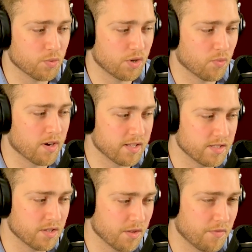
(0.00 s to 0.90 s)
where you run
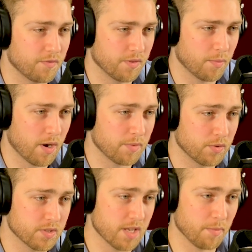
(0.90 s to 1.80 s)
into the problem that you
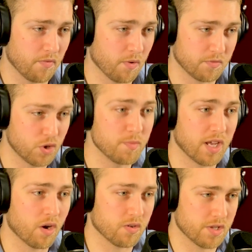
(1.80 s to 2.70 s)
were saying before of too many
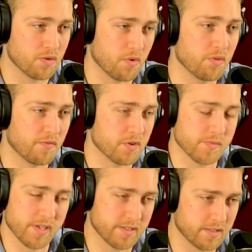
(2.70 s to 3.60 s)
cars on the road in the first place.